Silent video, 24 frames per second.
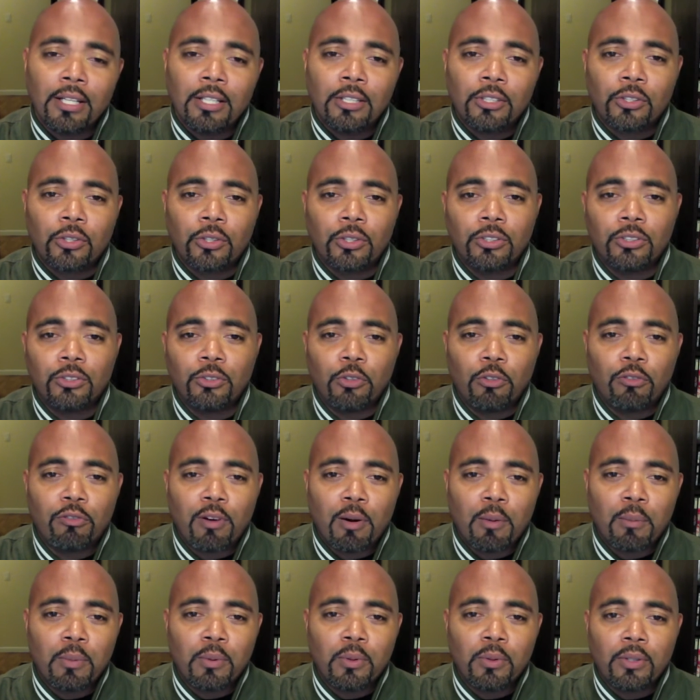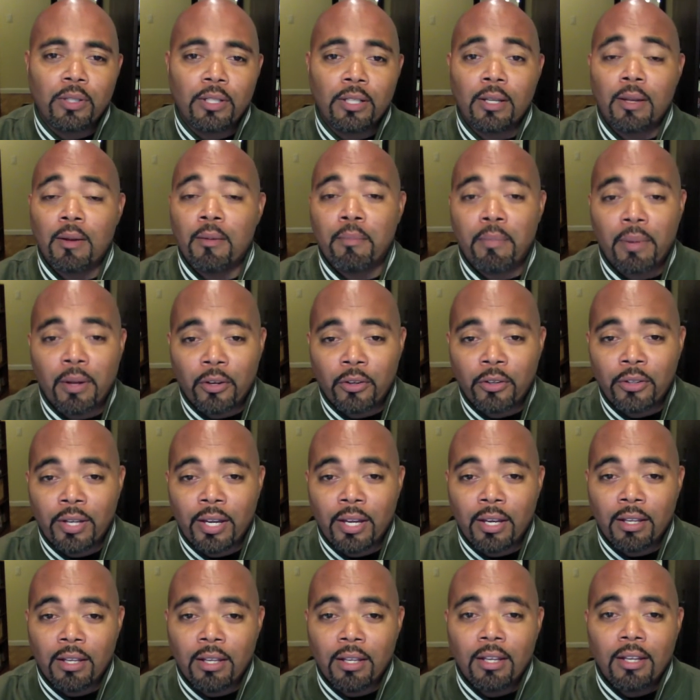turned into a fumble. And better
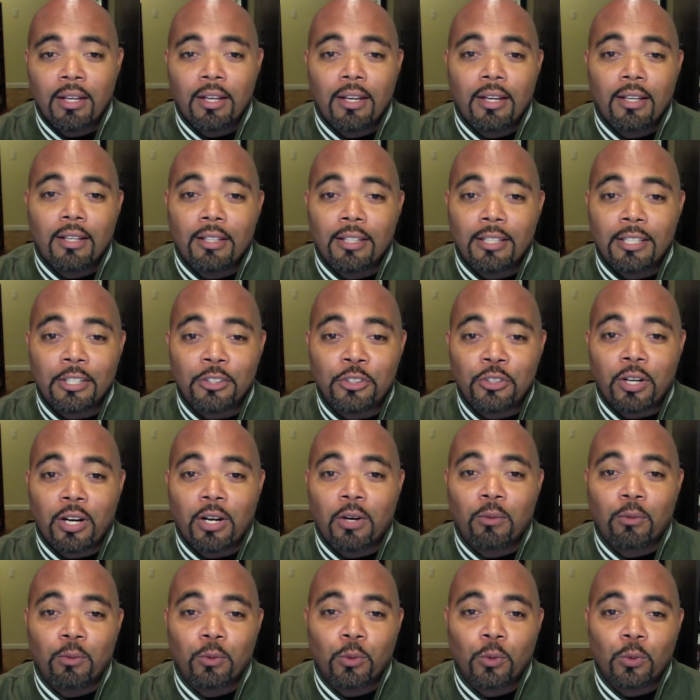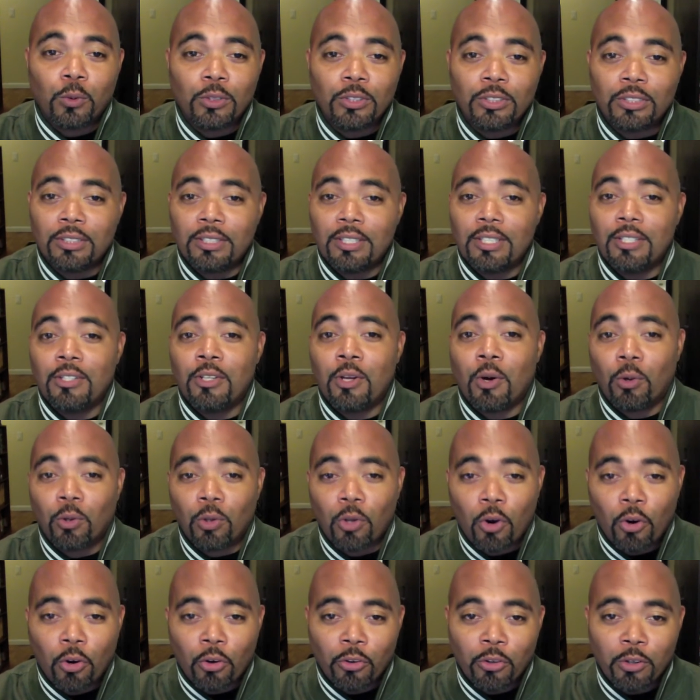yet, the tuck rule is no
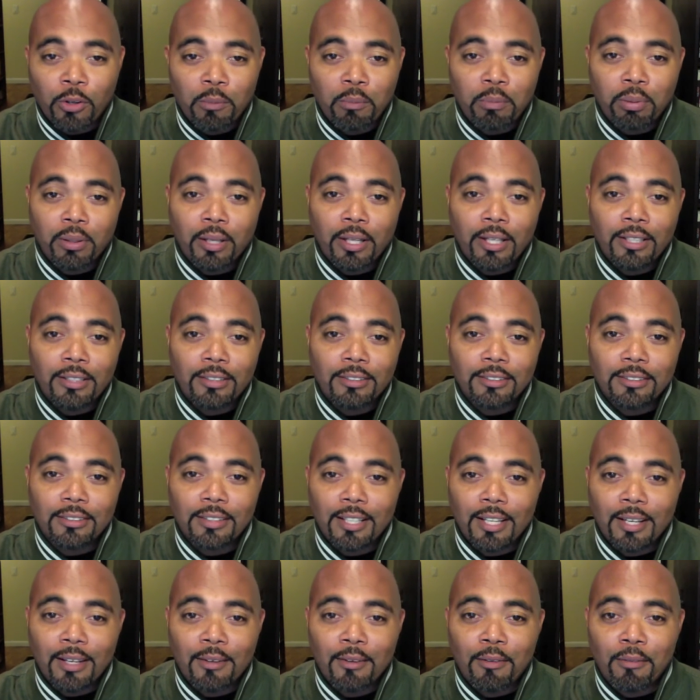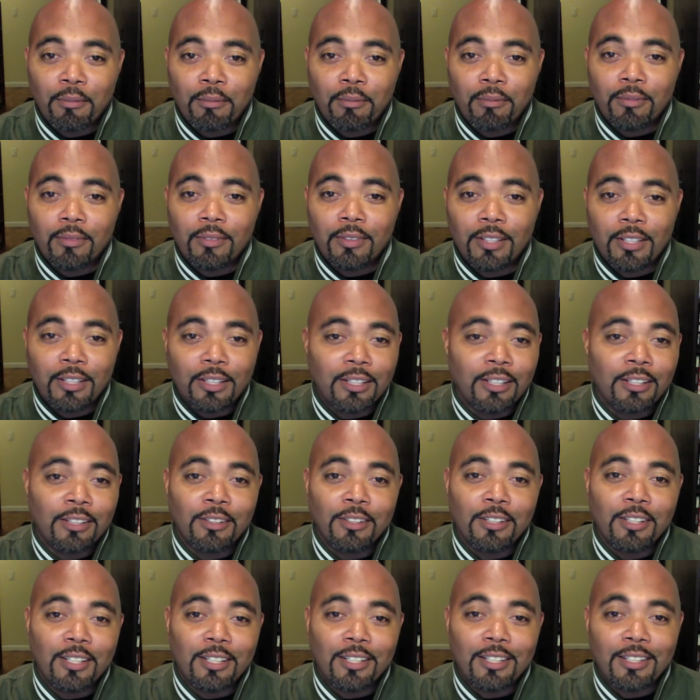longer in place, and
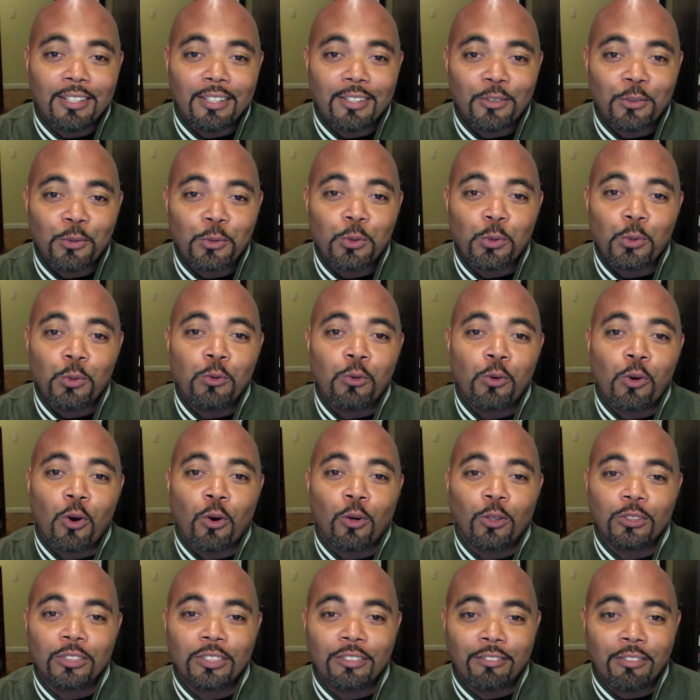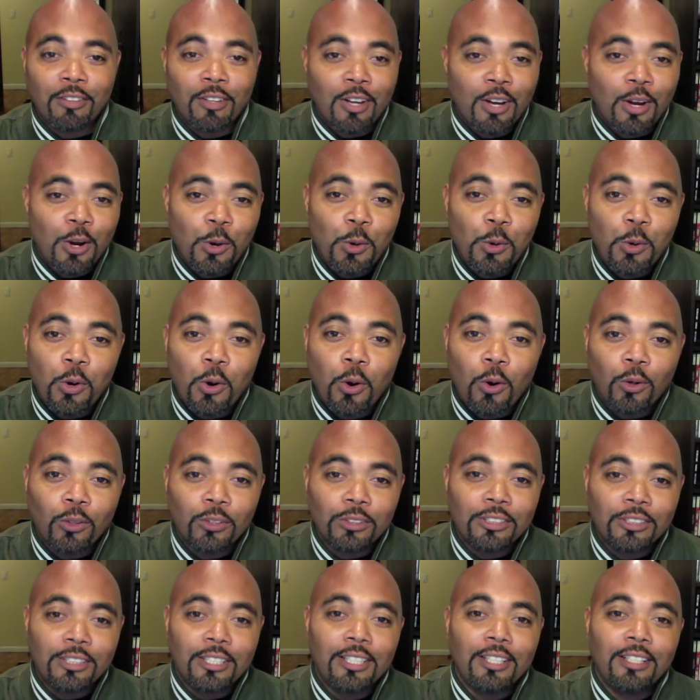who calls
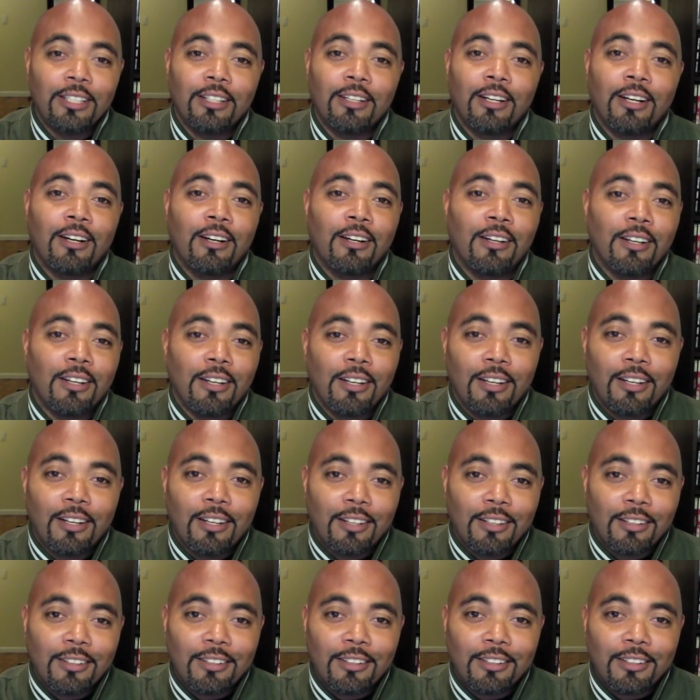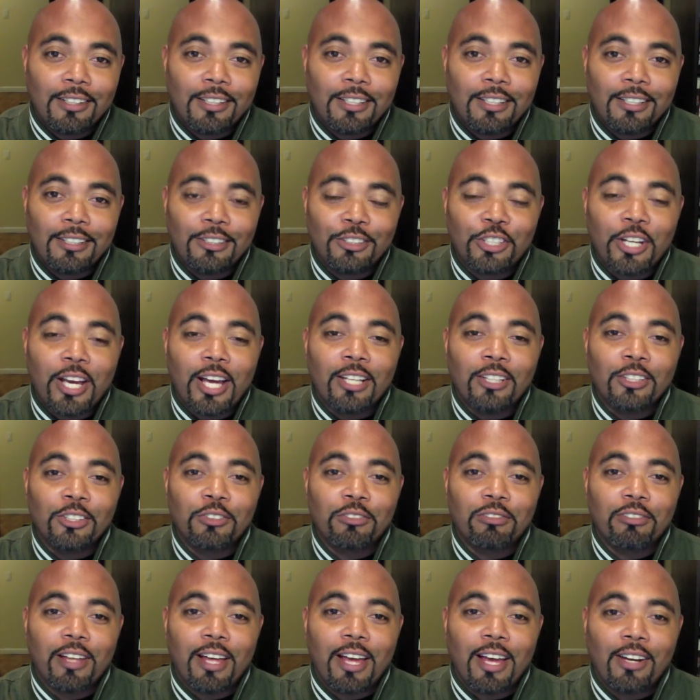the challenge
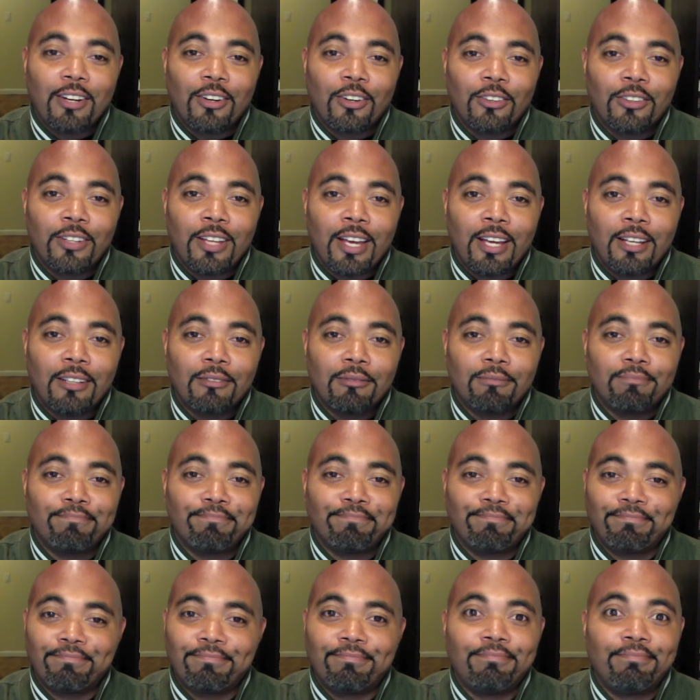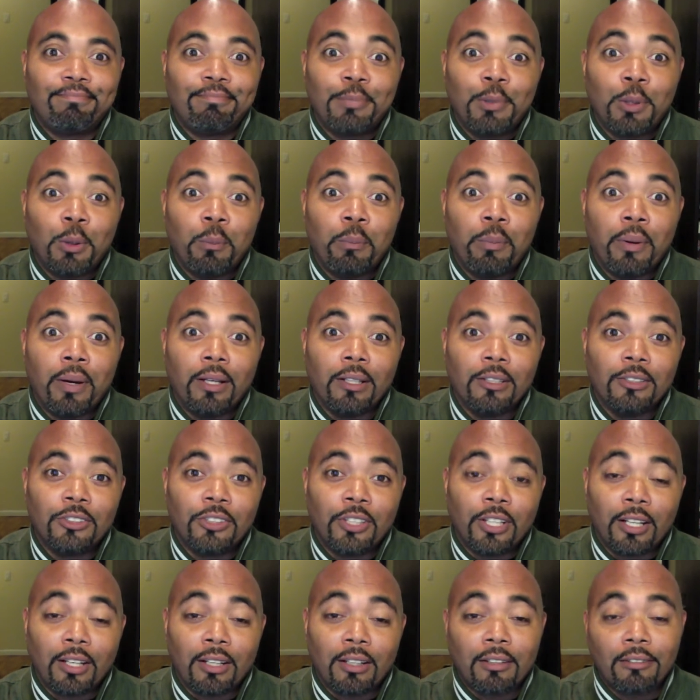flag on that? Bill
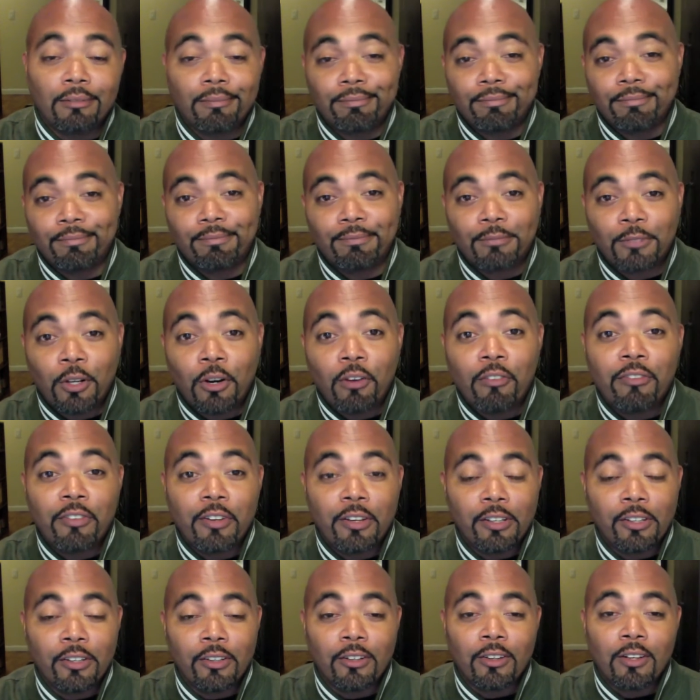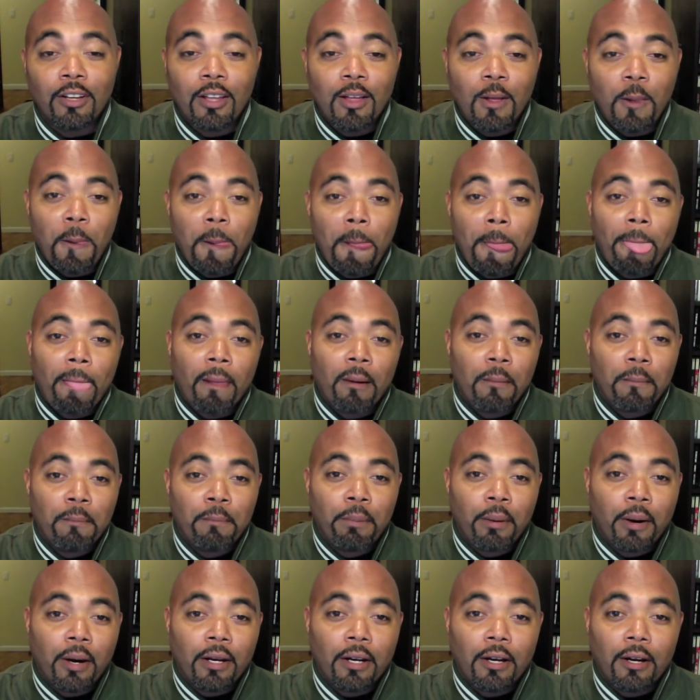Belichick. Go figure.
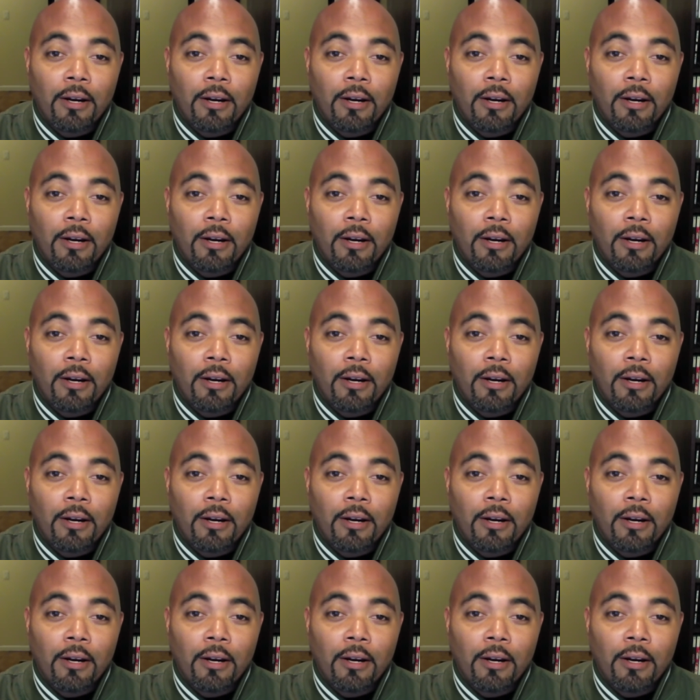But